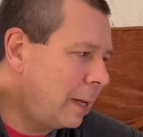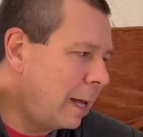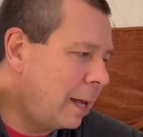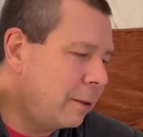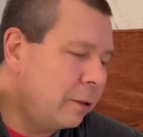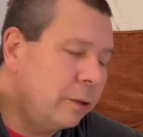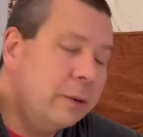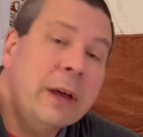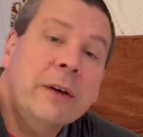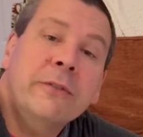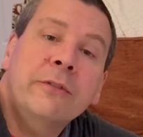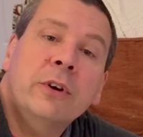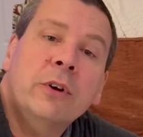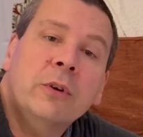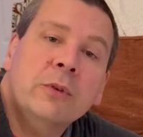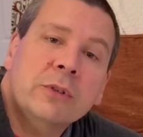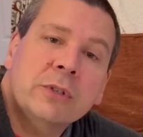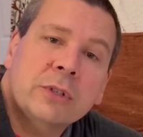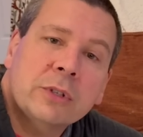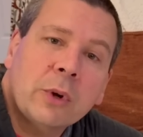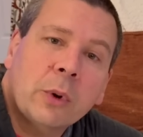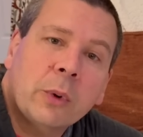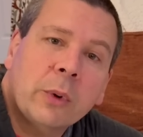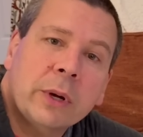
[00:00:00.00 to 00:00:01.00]
you have your
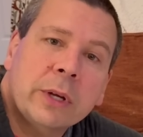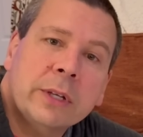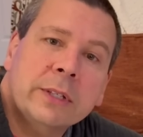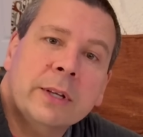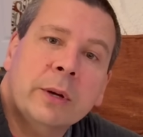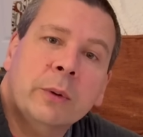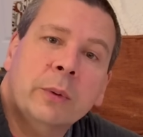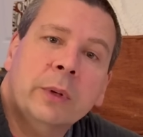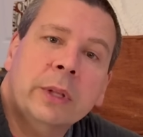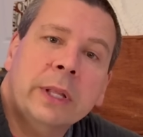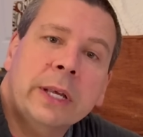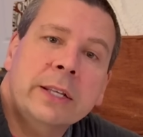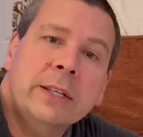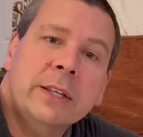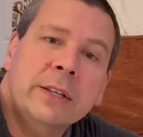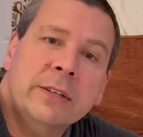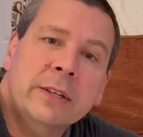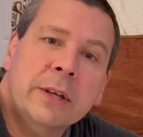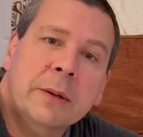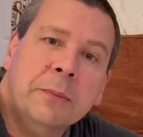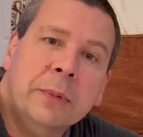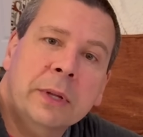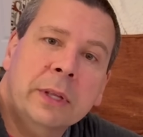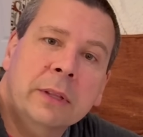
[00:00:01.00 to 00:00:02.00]
own stories that relate to
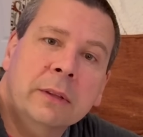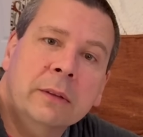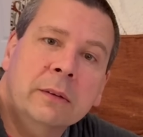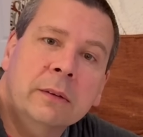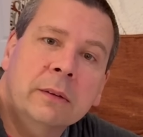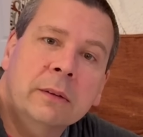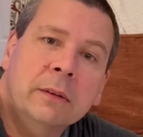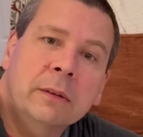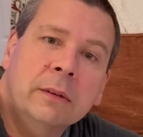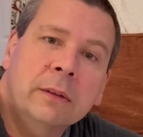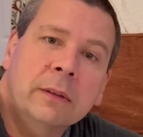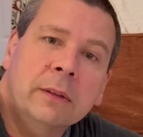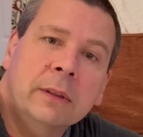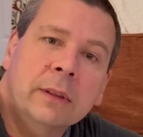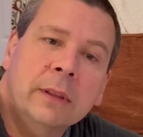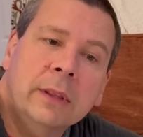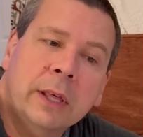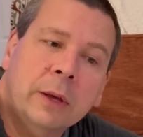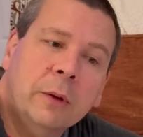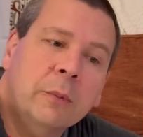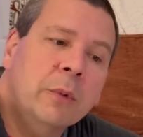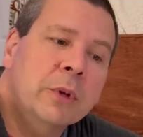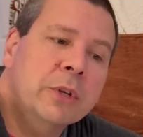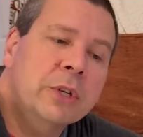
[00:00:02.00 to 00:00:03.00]
something
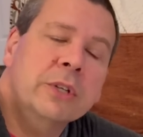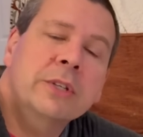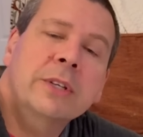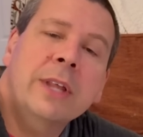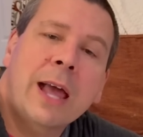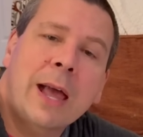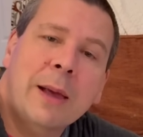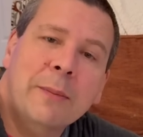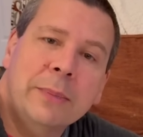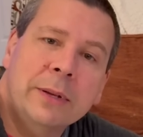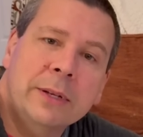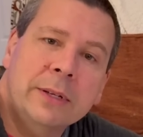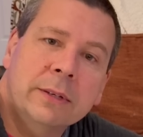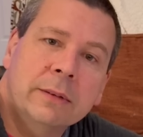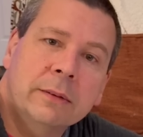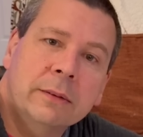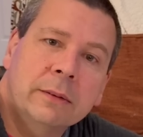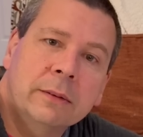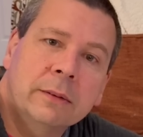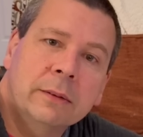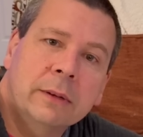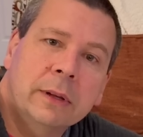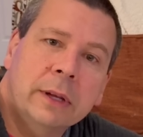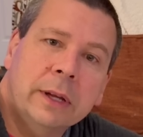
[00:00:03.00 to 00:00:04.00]
like what just happened
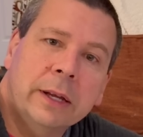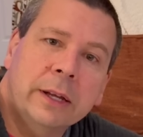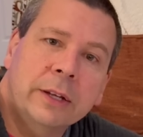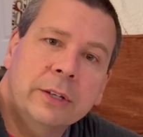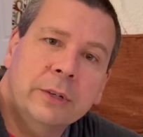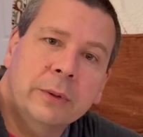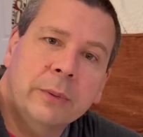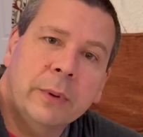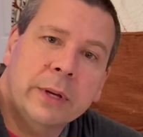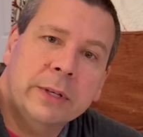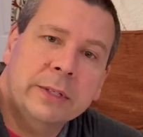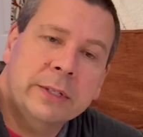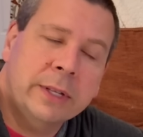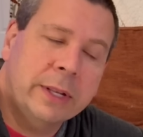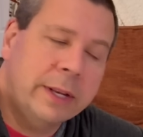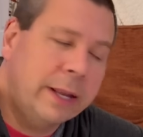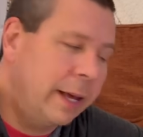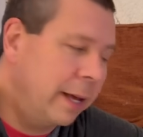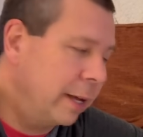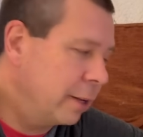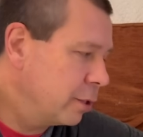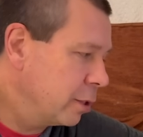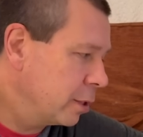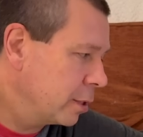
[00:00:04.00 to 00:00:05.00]
to us
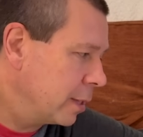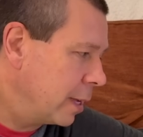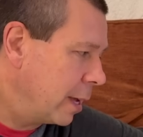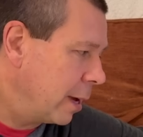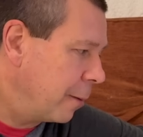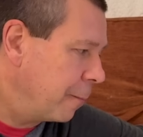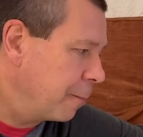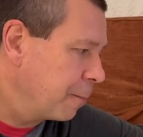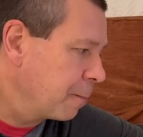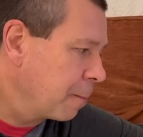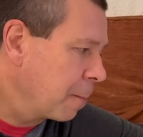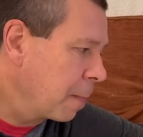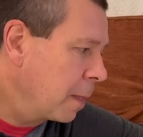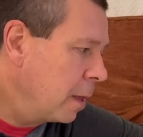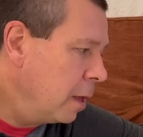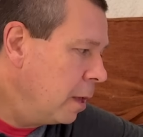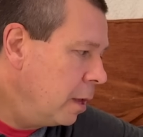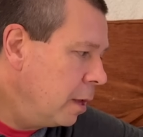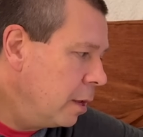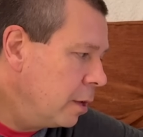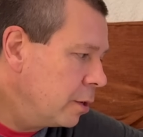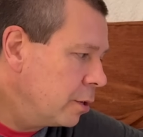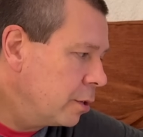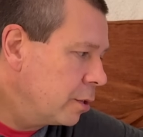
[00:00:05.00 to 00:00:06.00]
today, just now.
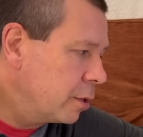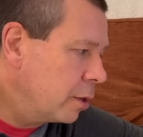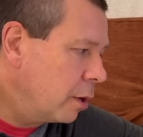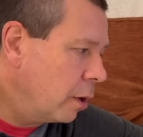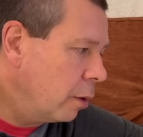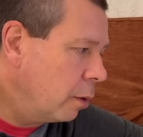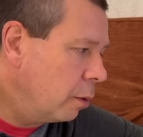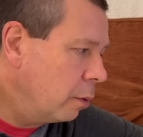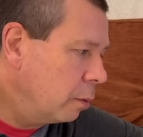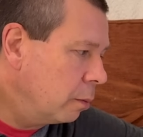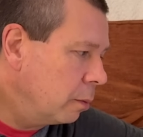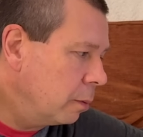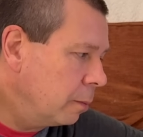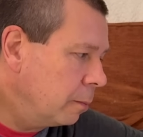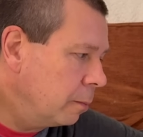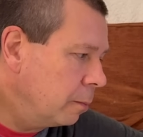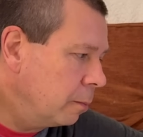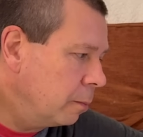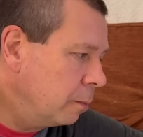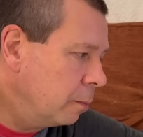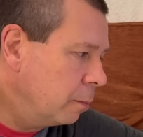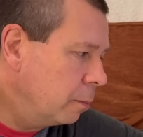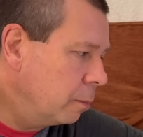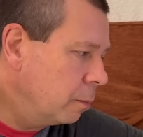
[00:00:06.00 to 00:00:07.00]
So
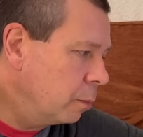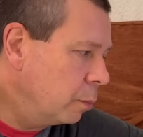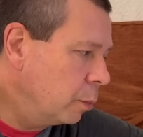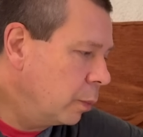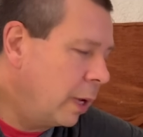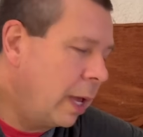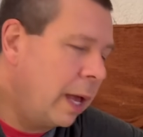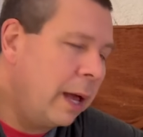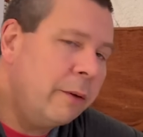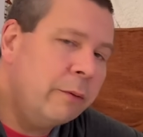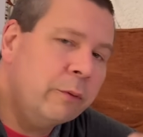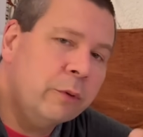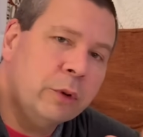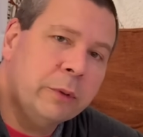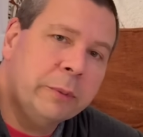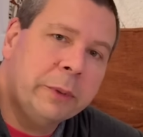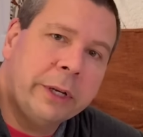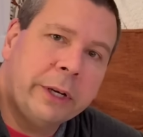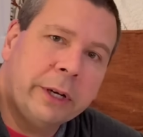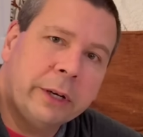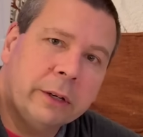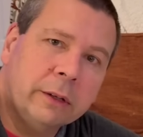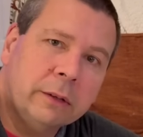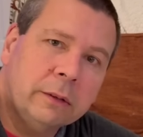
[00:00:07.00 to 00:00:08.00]
we have
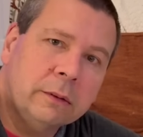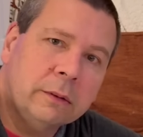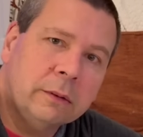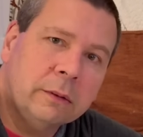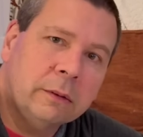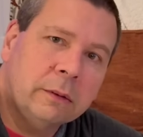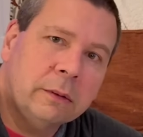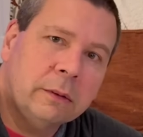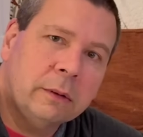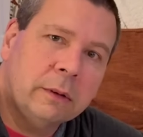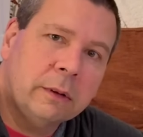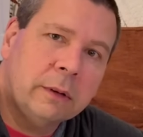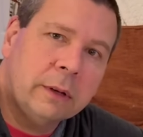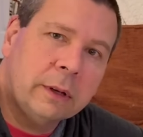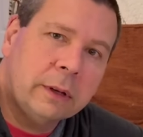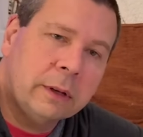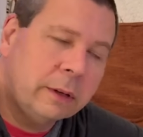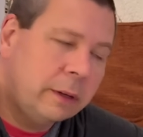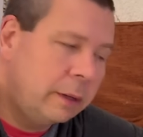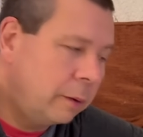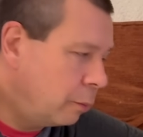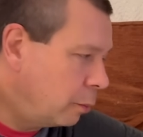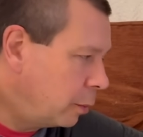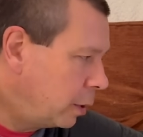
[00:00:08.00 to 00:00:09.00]
Reuben here.
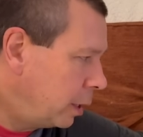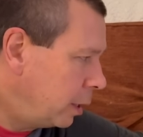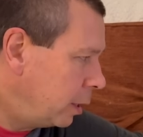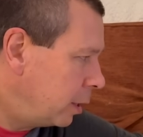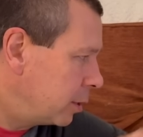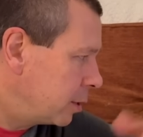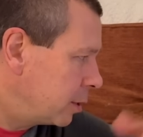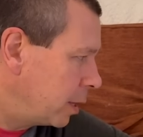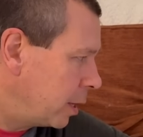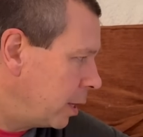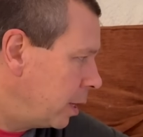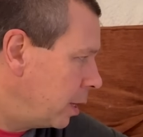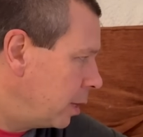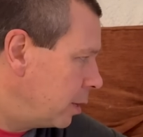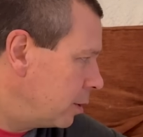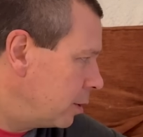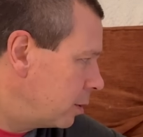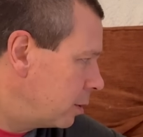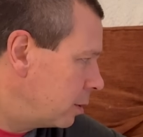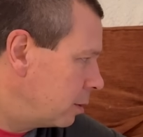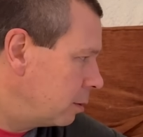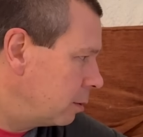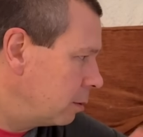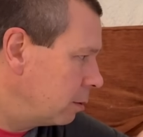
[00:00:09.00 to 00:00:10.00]
He's in
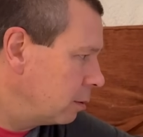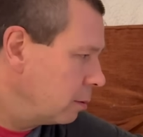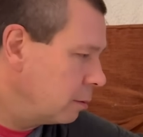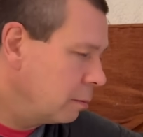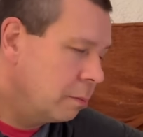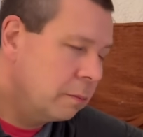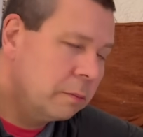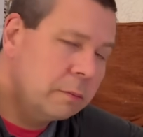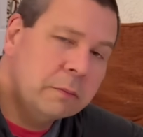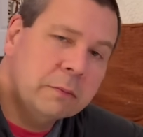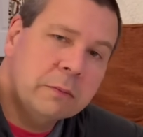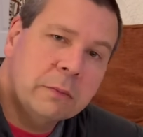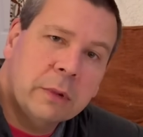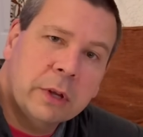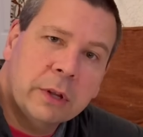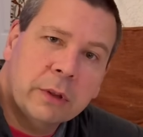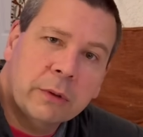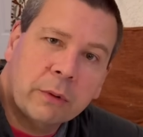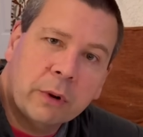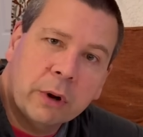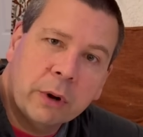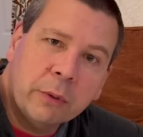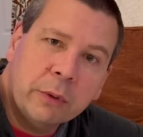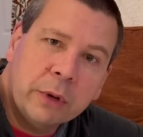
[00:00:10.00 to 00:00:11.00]
his
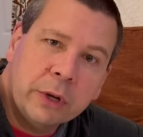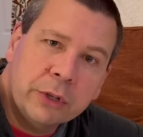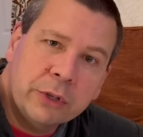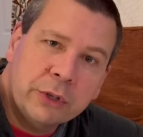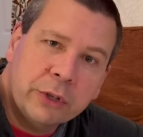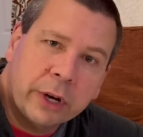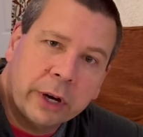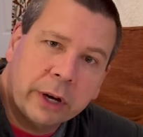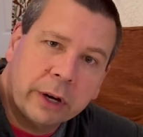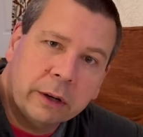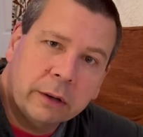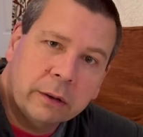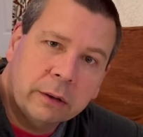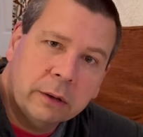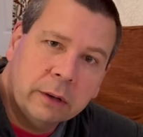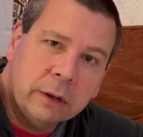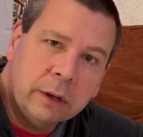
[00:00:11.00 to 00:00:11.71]
throne, his chair.